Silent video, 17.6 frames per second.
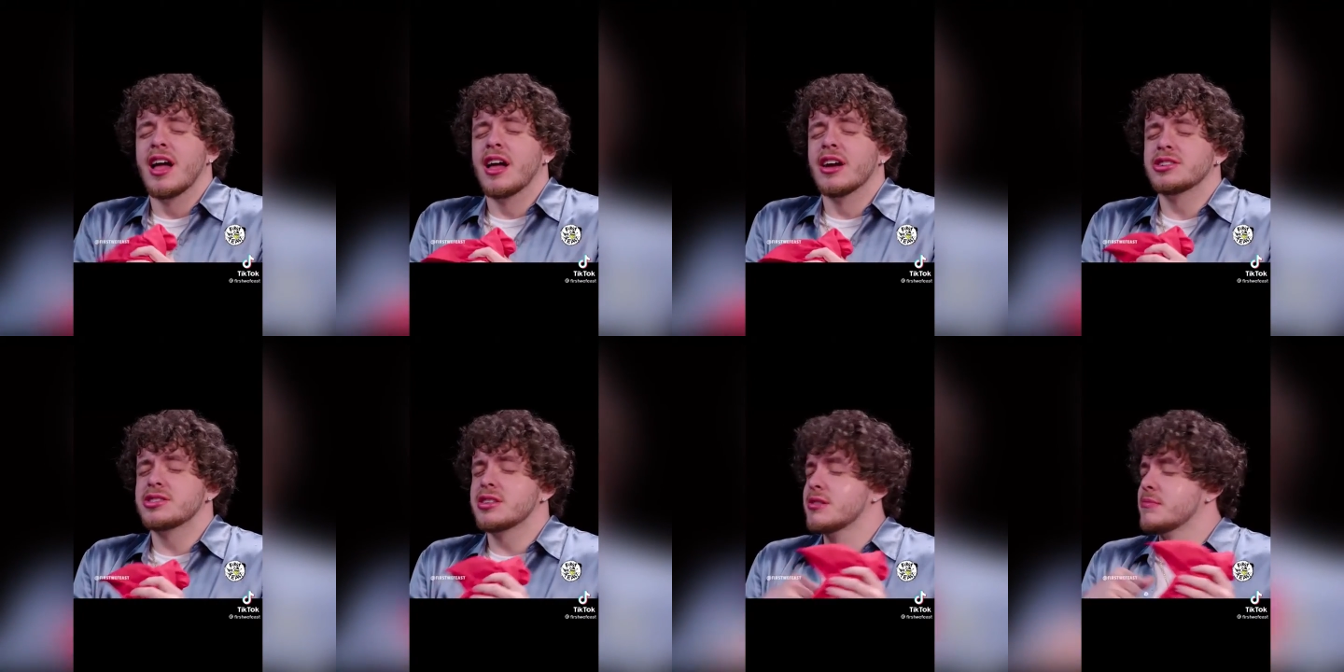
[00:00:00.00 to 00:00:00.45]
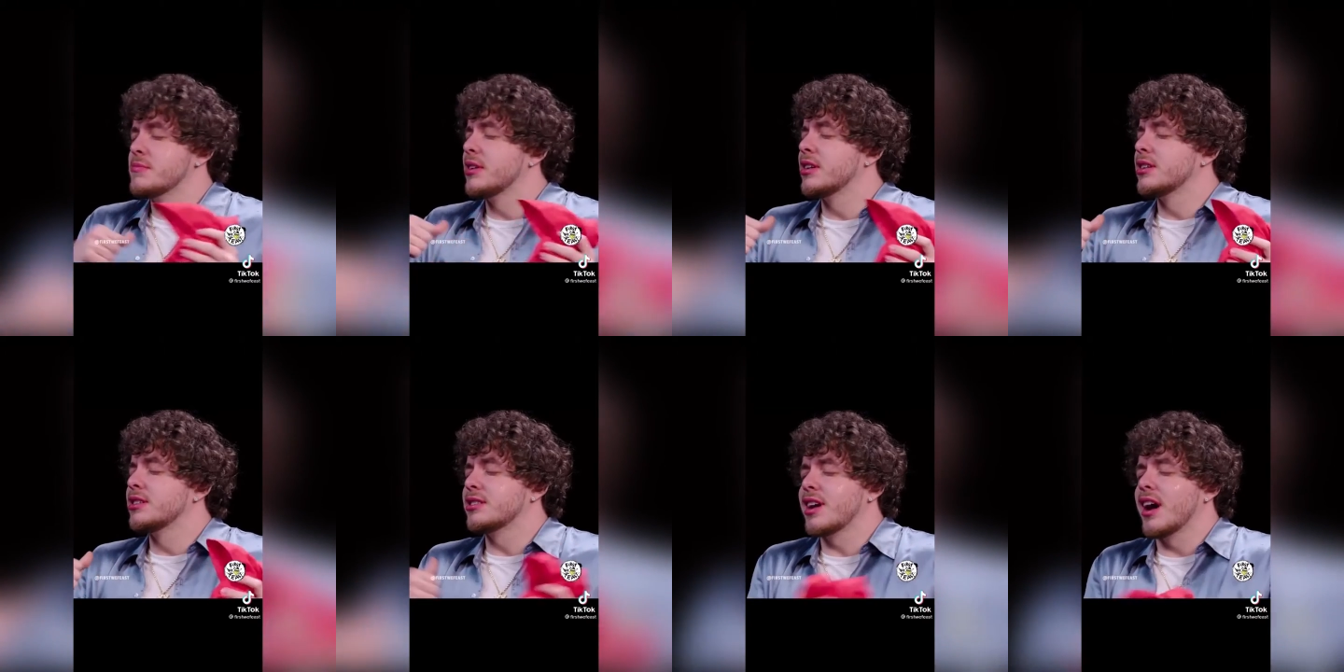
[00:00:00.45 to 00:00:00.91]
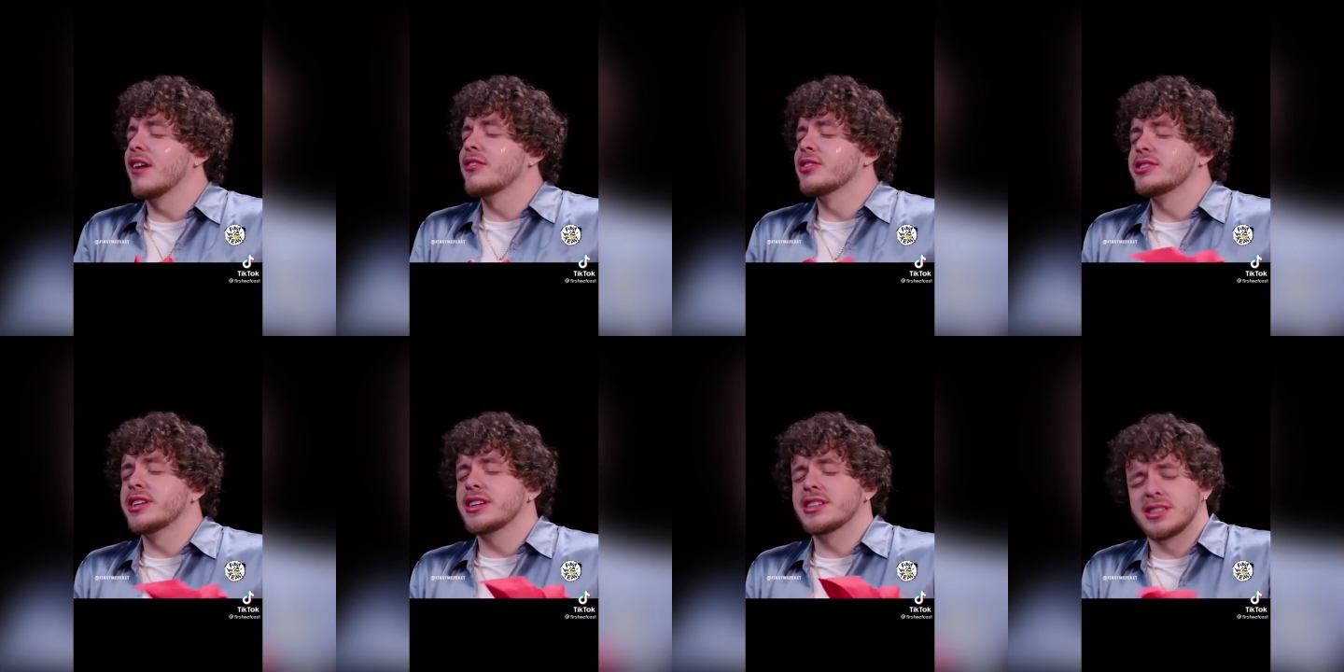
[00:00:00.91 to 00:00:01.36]
It should have been a
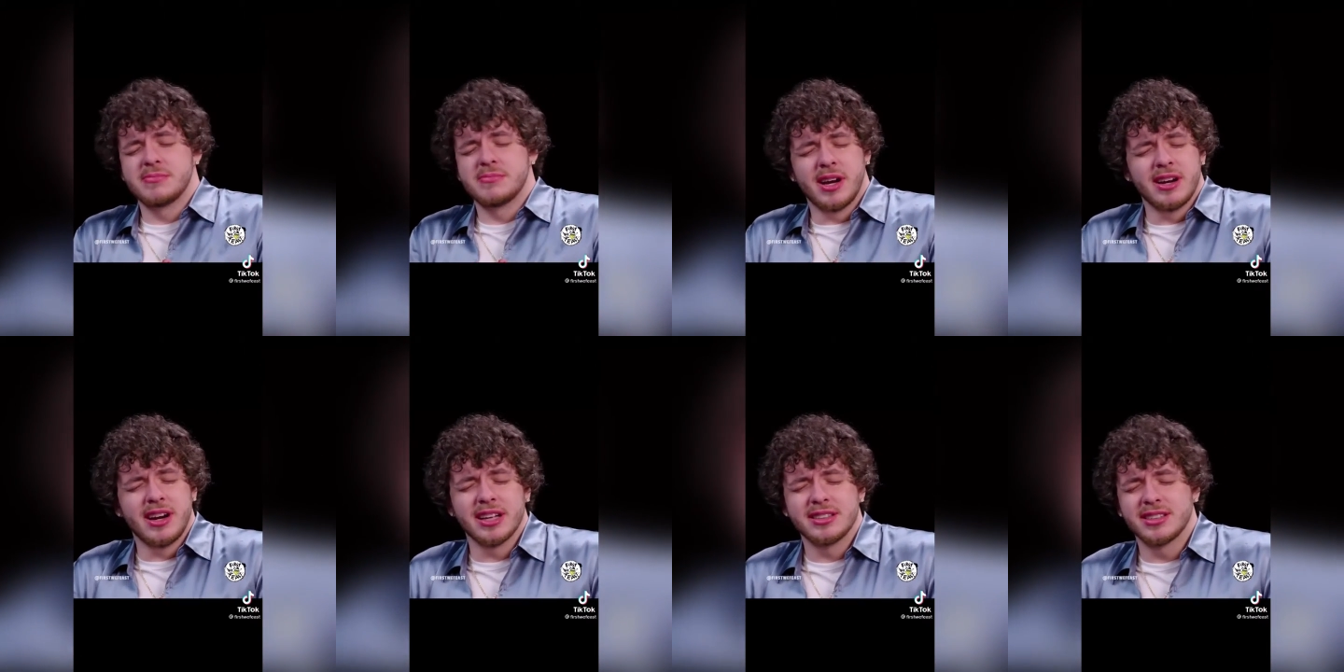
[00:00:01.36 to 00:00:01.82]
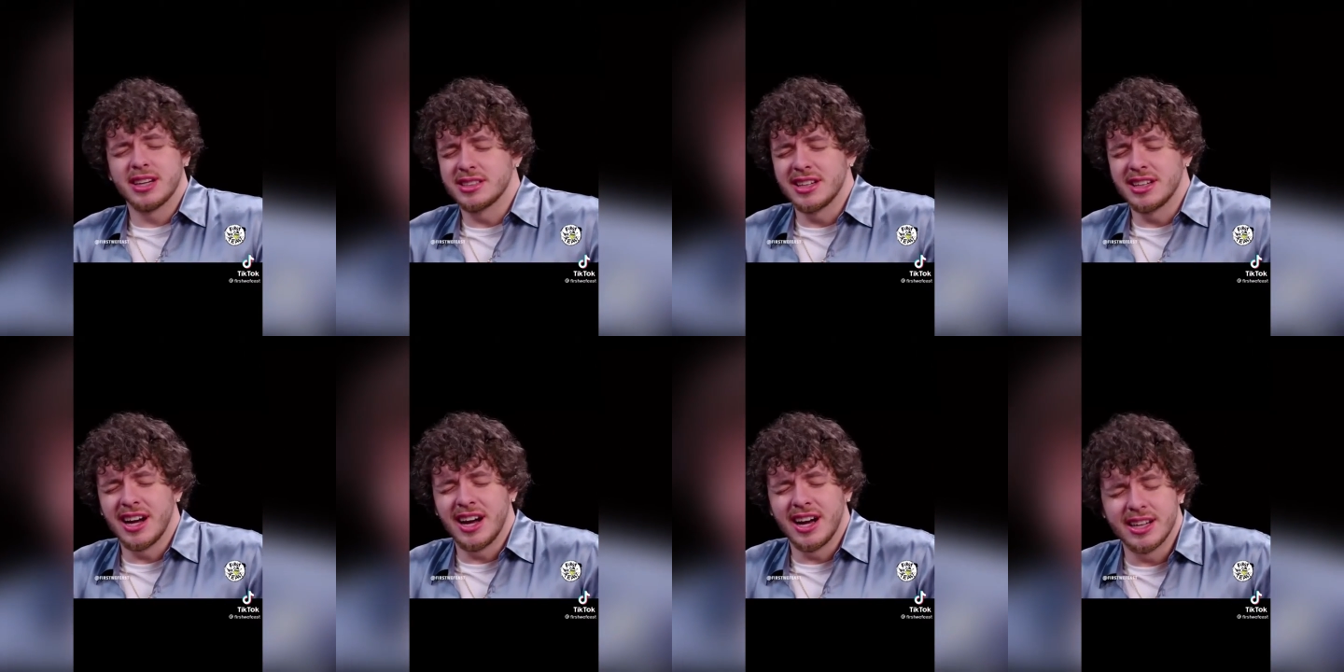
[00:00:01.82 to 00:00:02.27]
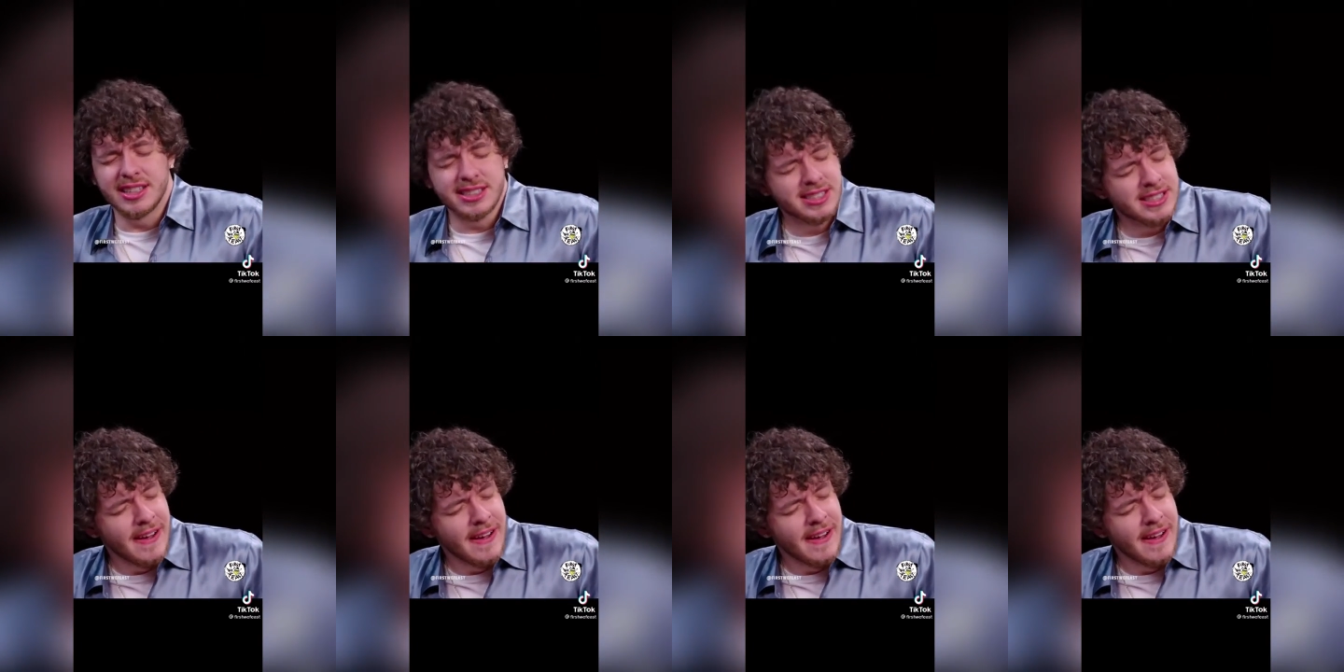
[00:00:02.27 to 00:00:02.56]
conversation about not touching eyes.